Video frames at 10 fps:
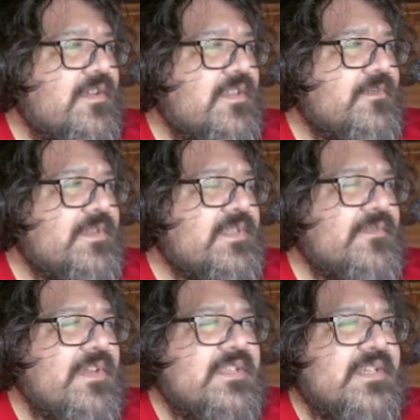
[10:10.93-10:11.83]
in the midst
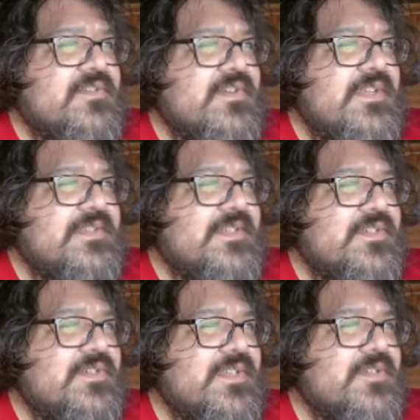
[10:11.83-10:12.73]
of anti trans
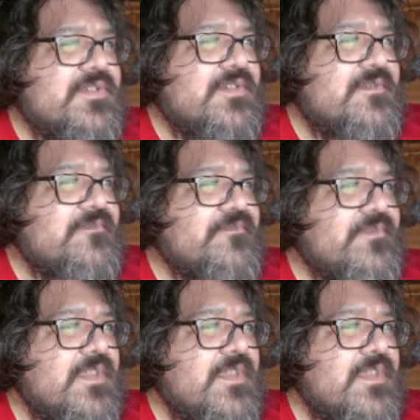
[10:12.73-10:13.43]
legislation